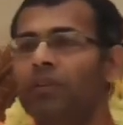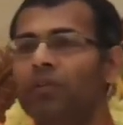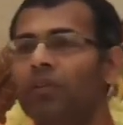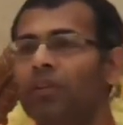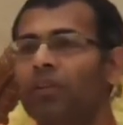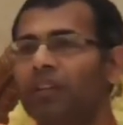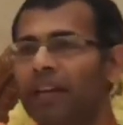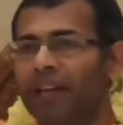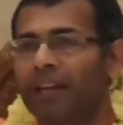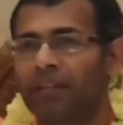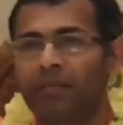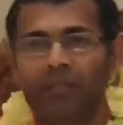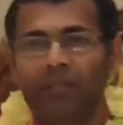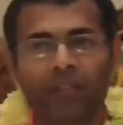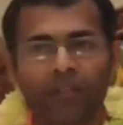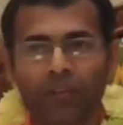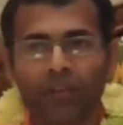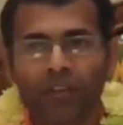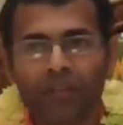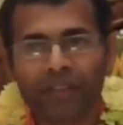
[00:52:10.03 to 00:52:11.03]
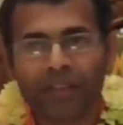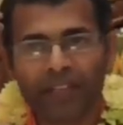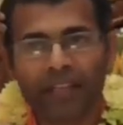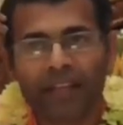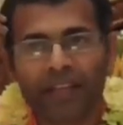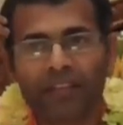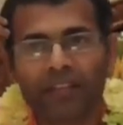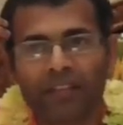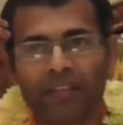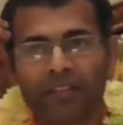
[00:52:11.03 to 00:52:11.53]
do not act. They don't have
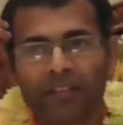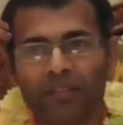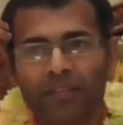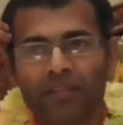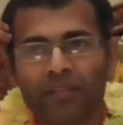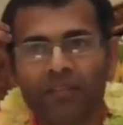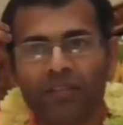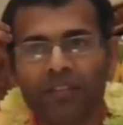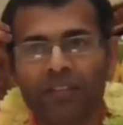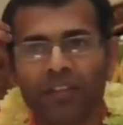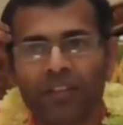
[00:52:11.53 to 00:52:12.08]
intelligence, no?